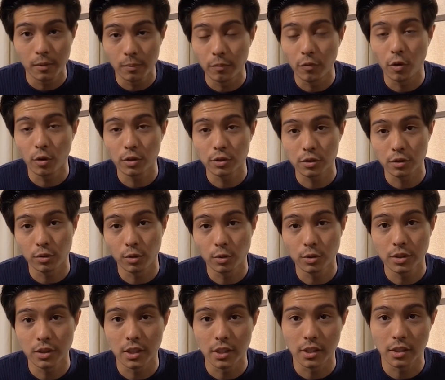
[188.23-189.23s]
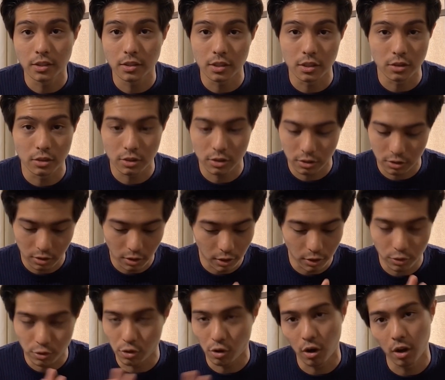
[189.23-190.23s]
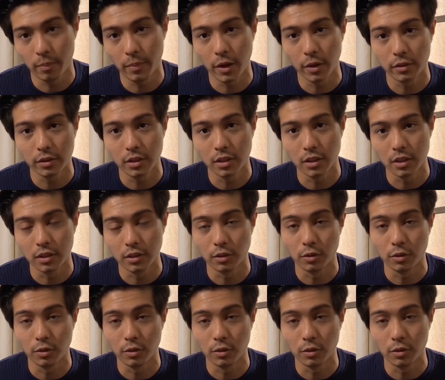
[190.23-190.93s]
Focus on those things and just draw them out in